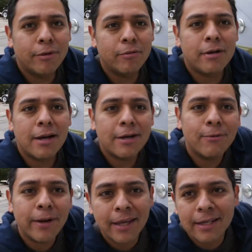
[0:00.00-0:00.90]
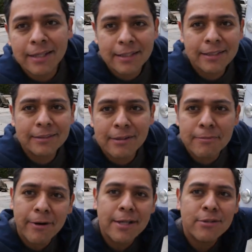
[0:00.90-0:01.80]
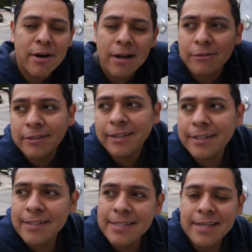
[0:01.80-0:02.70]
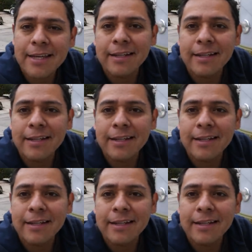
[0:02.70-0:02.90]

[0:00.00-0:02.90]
We were on our way to some restaurant over here to see